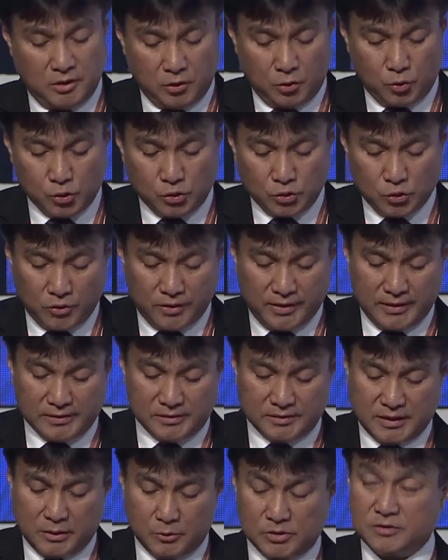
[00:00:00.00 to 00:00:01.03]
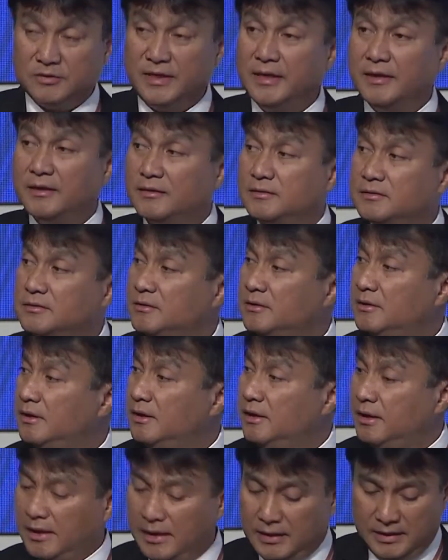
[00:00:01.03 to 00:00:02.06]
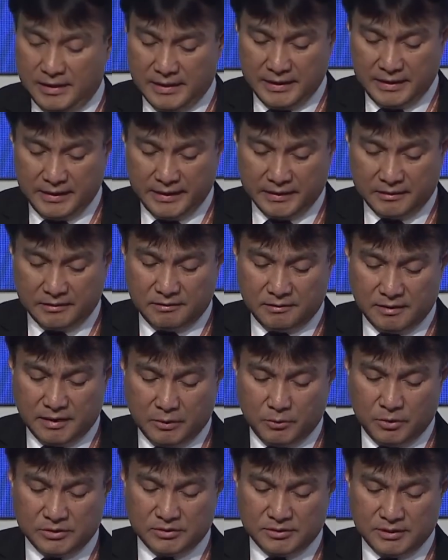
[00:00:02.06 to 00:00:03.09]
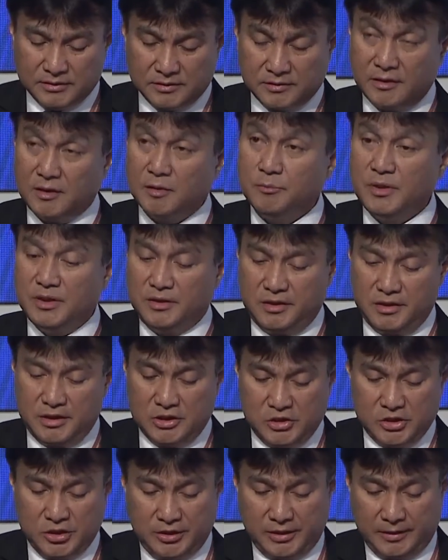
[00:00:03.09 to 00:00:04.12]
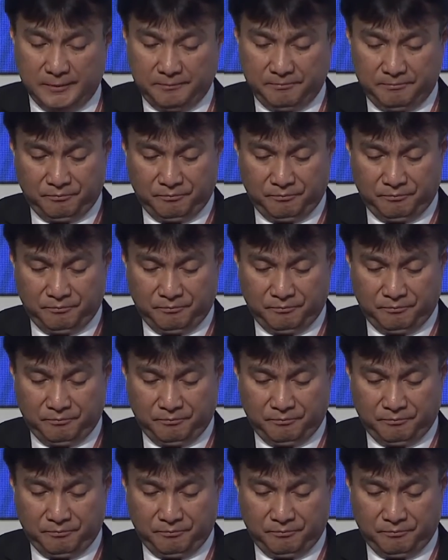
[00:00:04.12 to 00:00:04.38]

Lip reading: to showcase our strengths and highlight our sustainability journey.